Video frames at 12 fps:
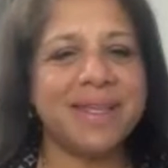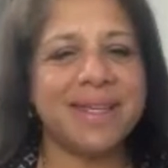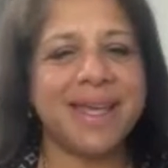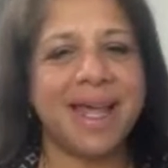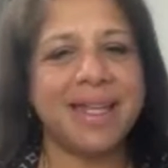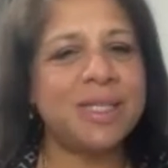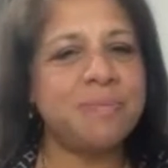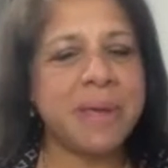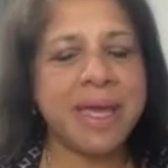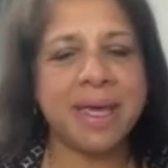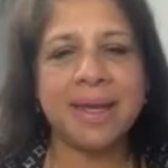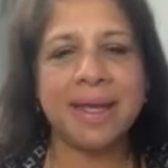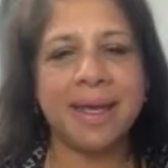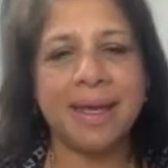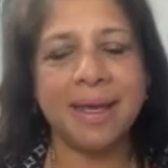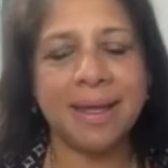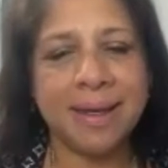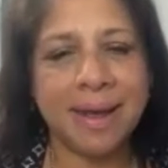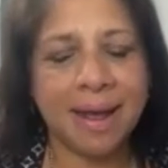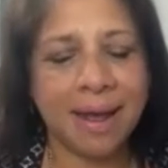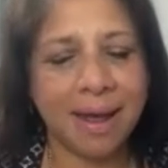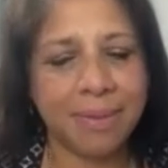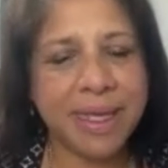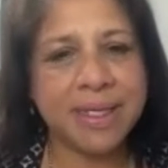Kelly's been in
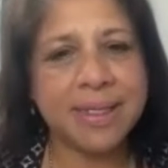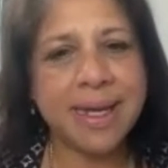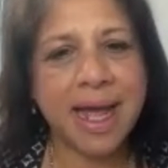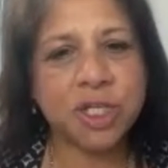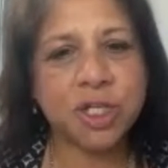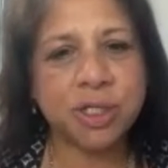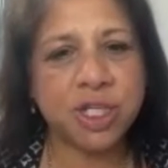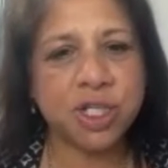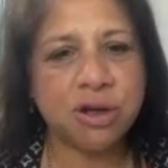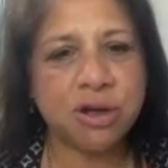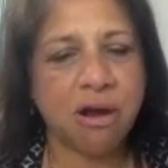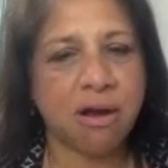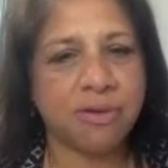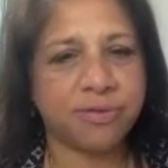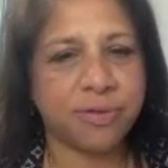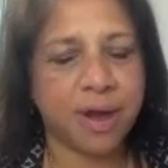um, international HR,